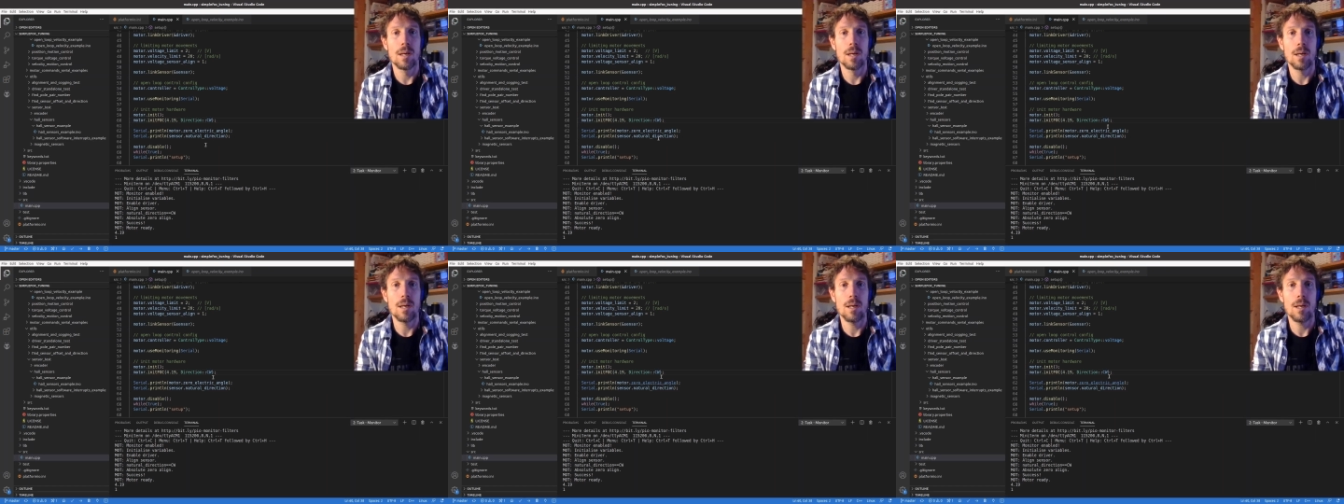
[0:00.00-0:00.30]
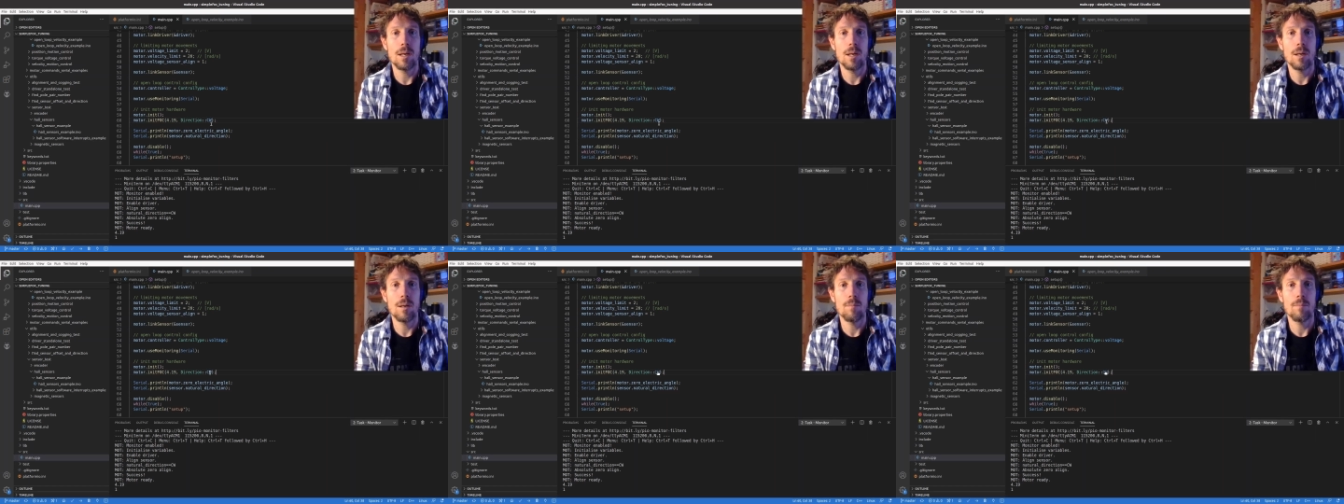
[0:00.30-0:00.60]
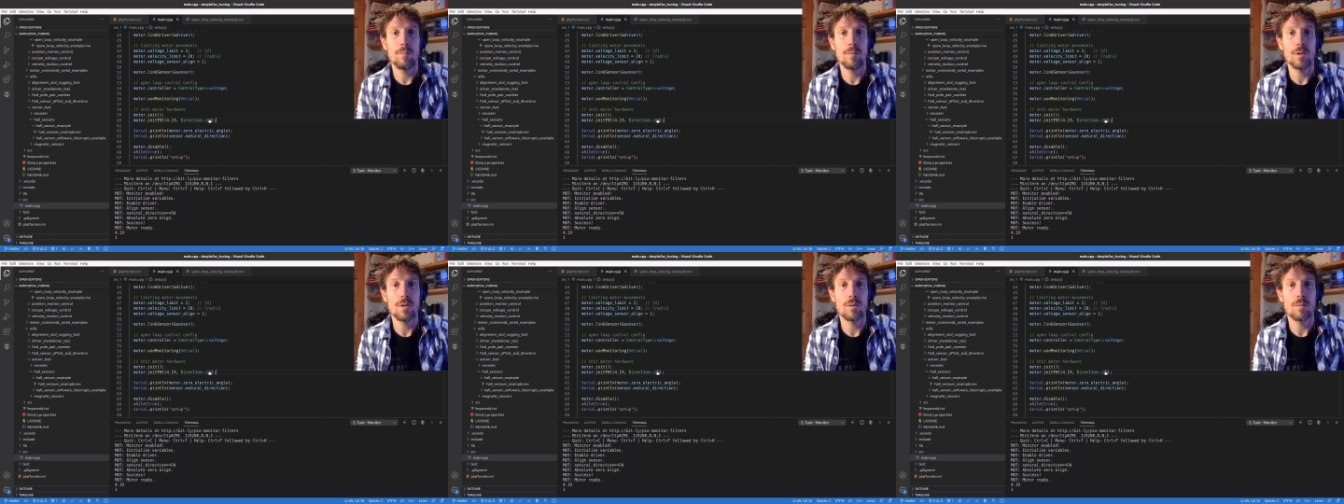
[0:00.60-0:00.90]
um,
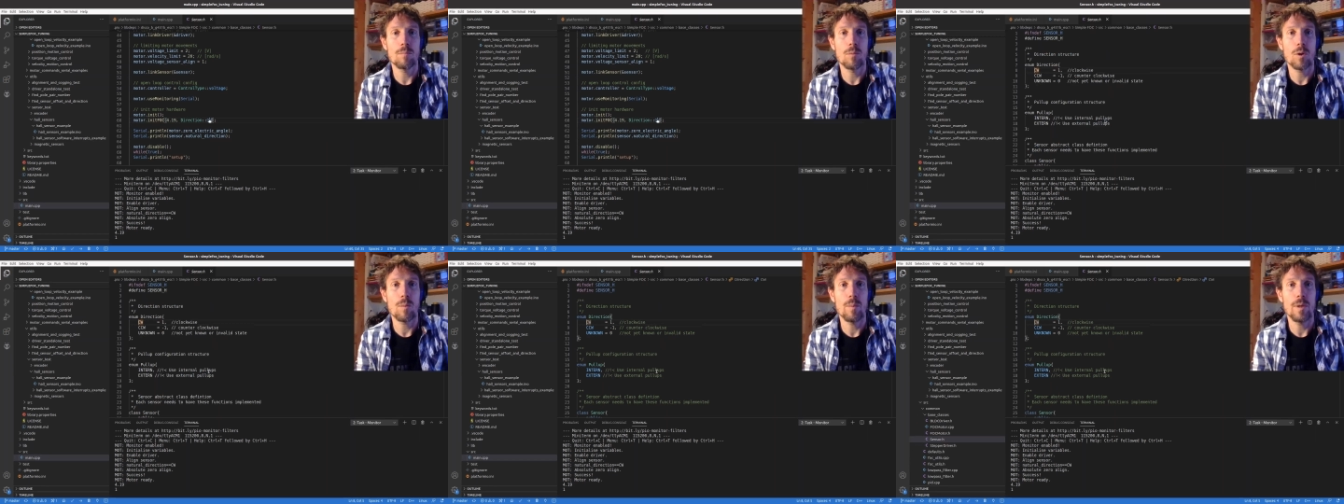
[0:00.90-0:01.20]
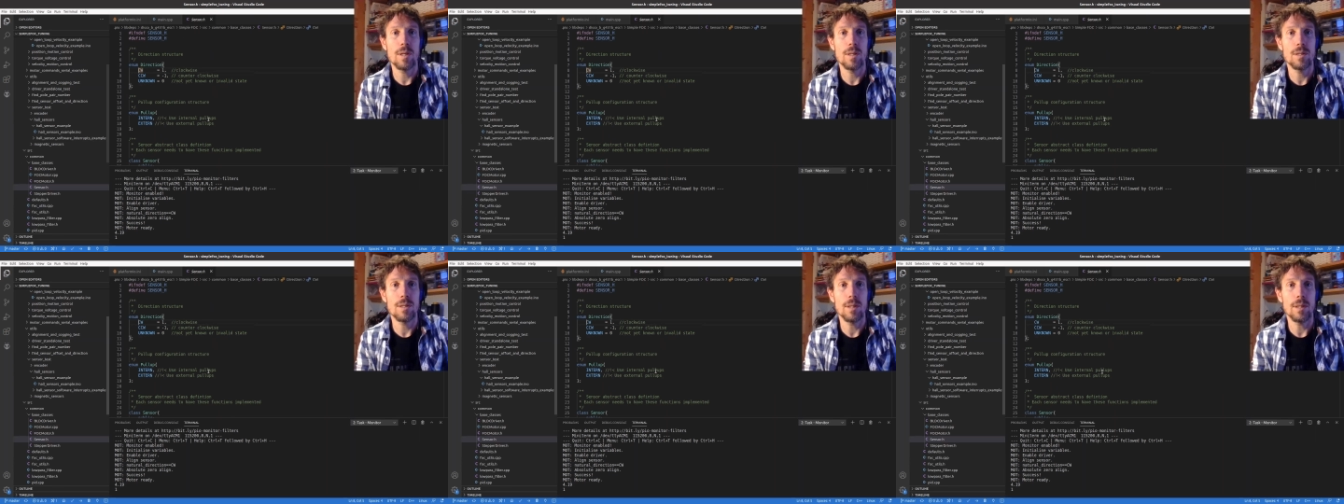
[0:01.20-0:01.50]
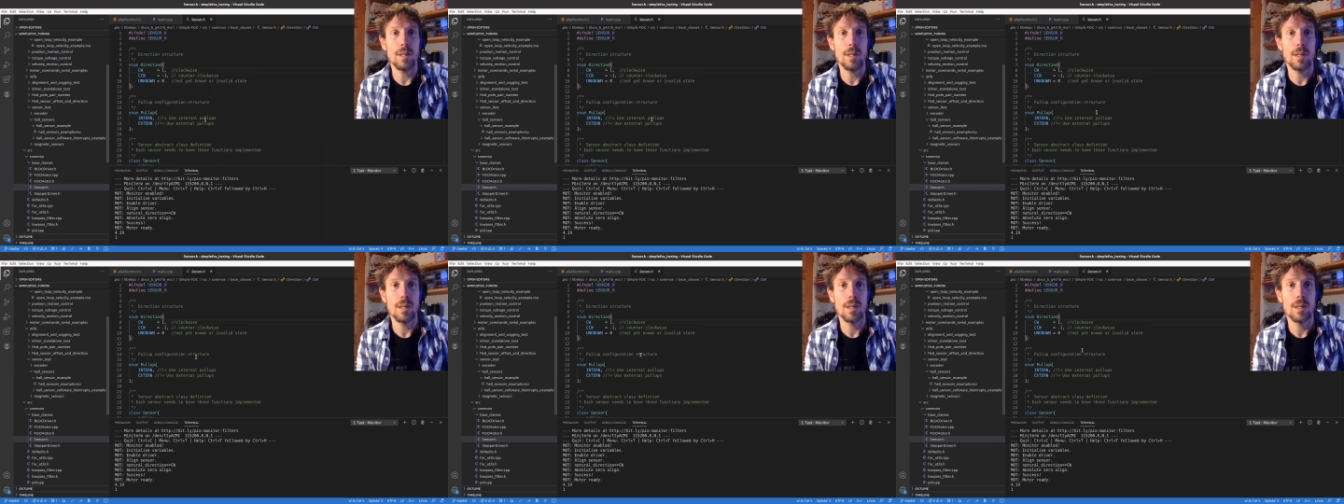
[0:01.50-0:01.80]
just pop into
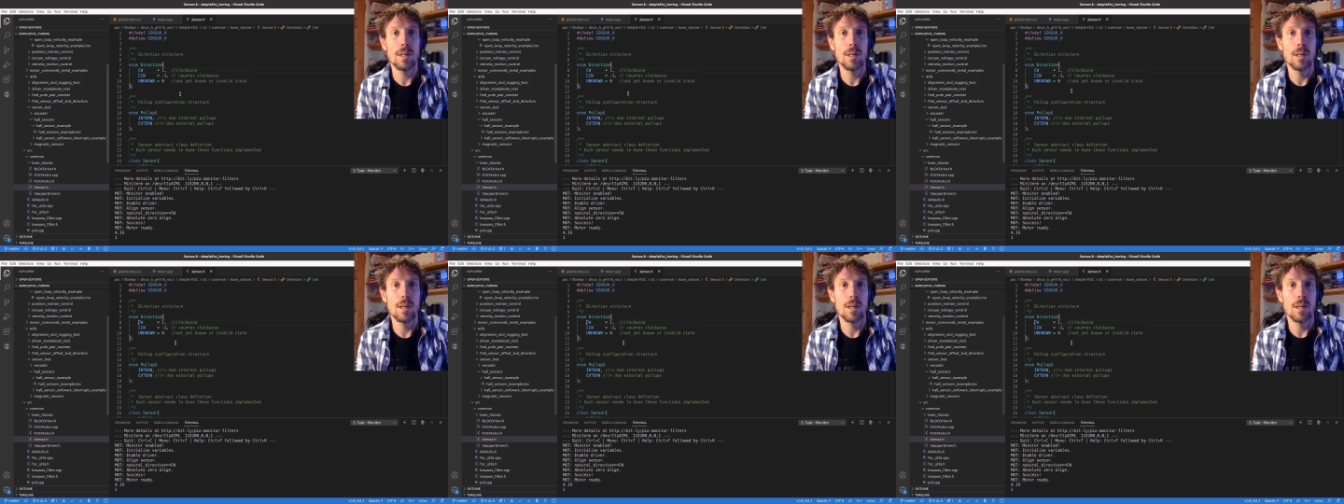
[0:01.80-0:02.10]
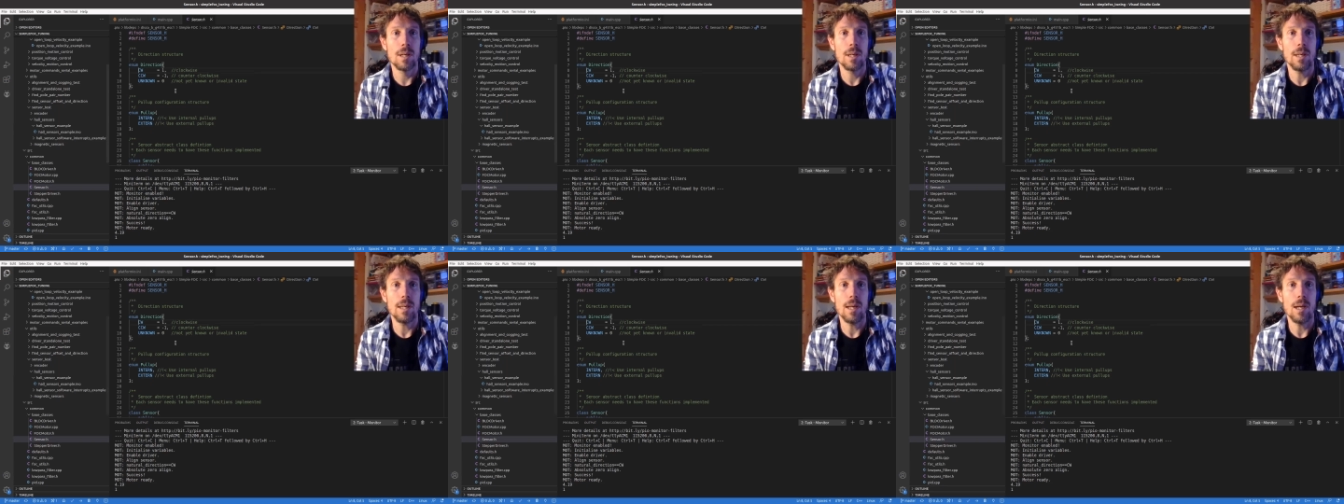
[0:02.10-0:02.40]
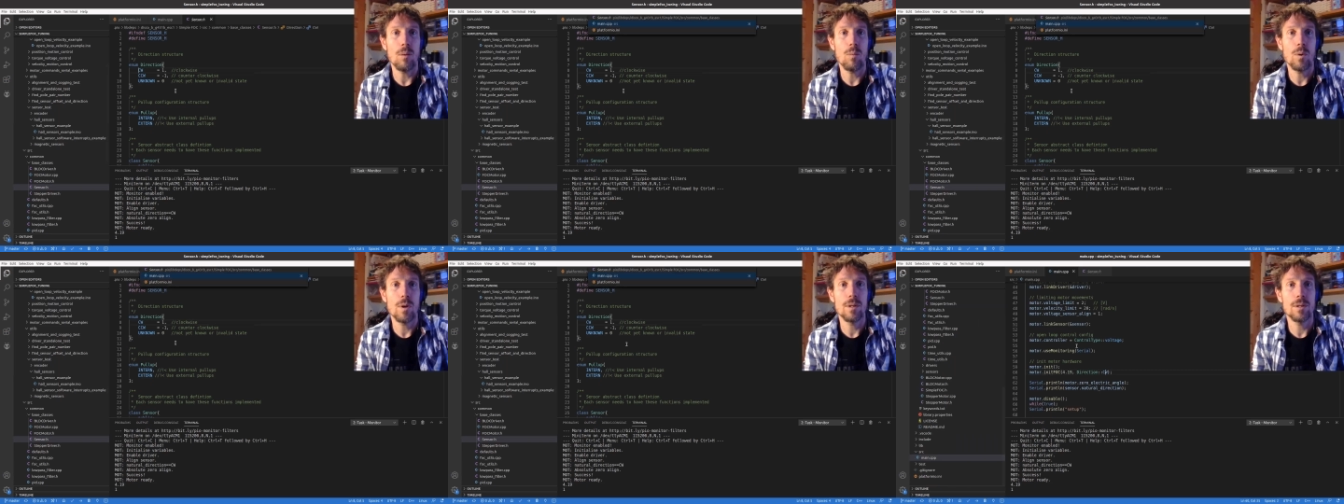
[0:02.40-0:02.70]
here yeah
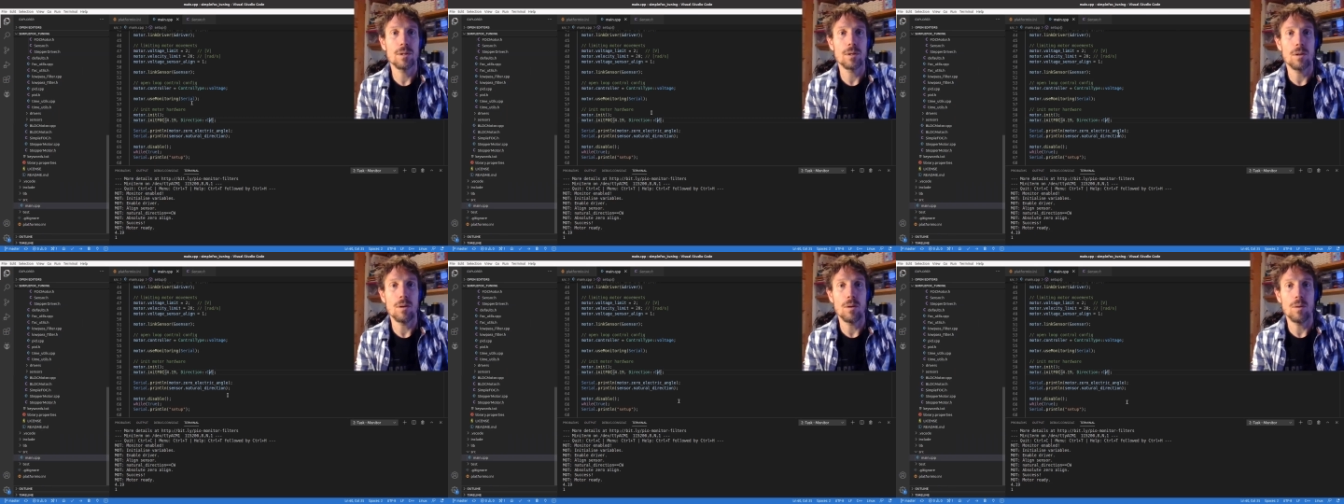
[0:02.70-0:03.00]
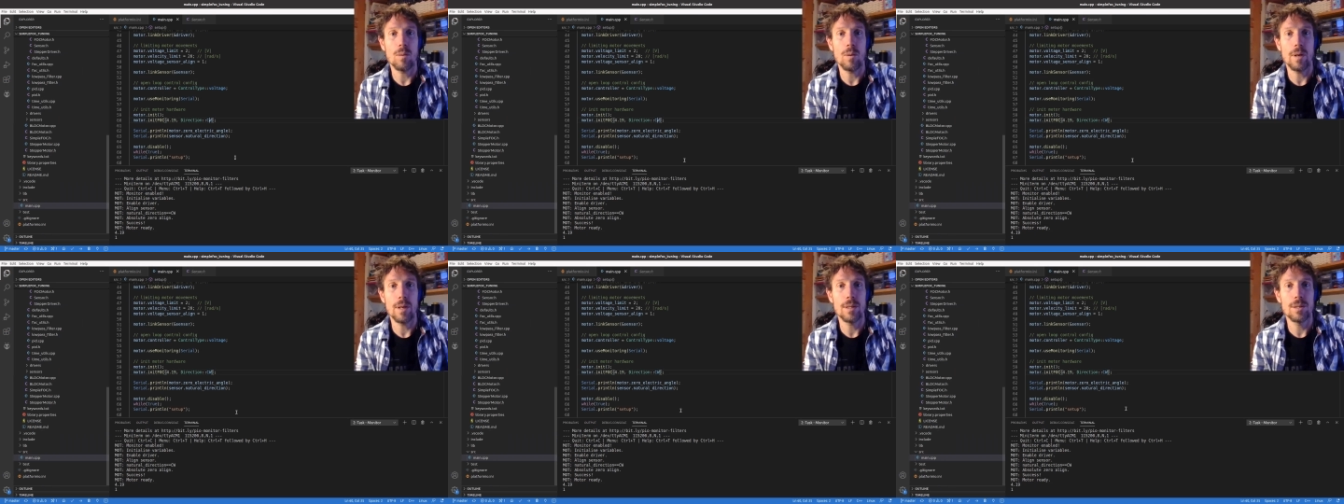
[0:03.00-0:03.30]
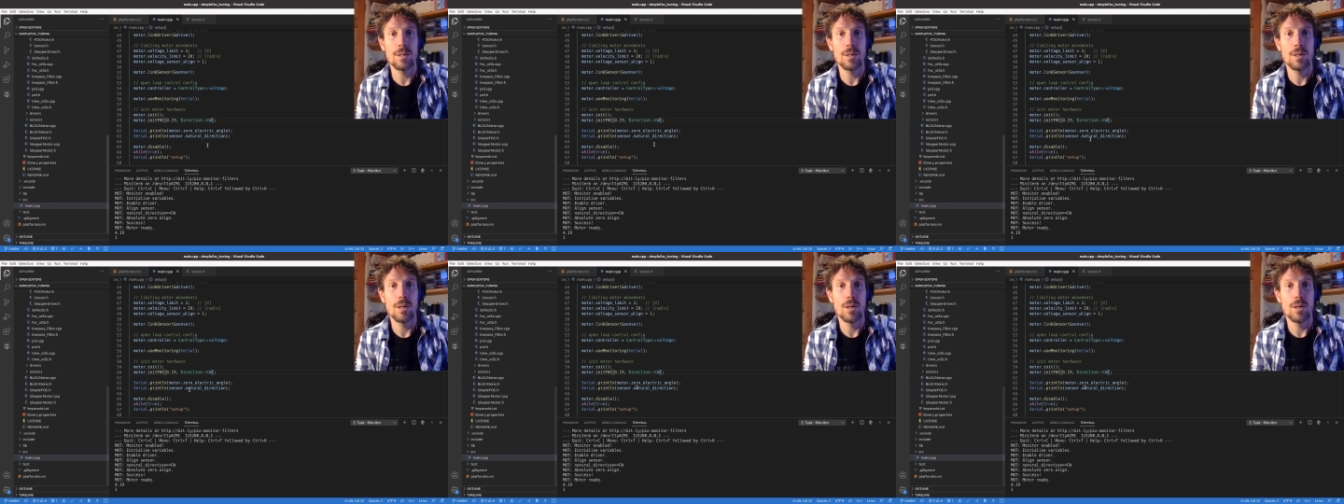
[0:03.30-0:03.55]
1's clockwise